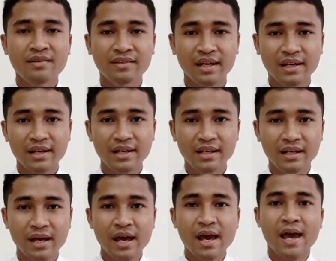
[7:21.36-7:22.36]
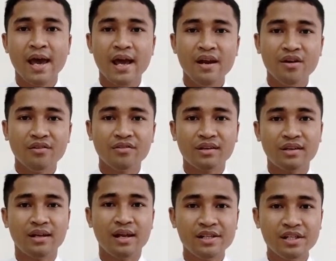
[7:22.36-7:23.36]
Secondly, an
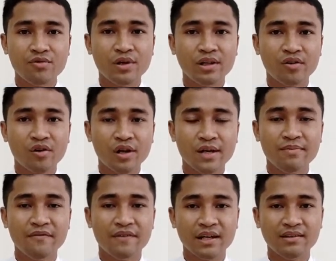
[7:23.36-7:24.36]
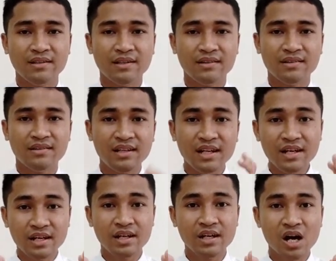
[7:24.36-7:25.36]
oscillation water column device is a
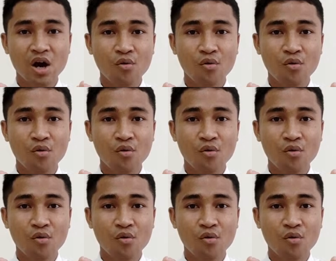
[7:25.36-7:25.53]
cylinder